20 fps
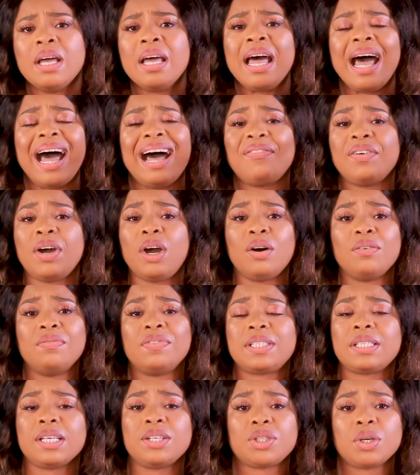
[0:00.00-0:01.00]
have a
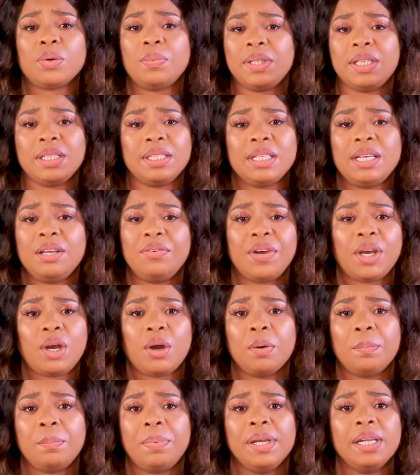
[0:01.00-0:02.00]
conversation with the delivery
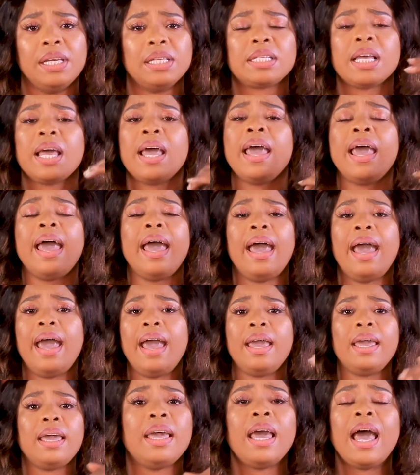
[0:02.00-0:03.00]
companies,
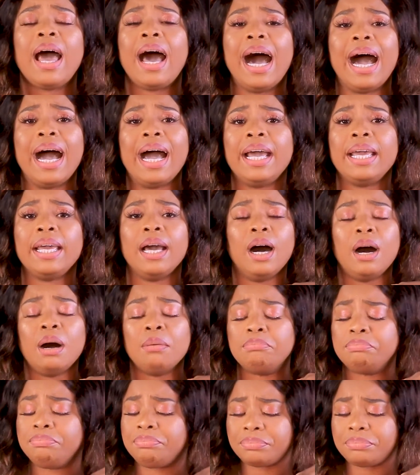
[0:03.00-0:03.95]
hey, I um,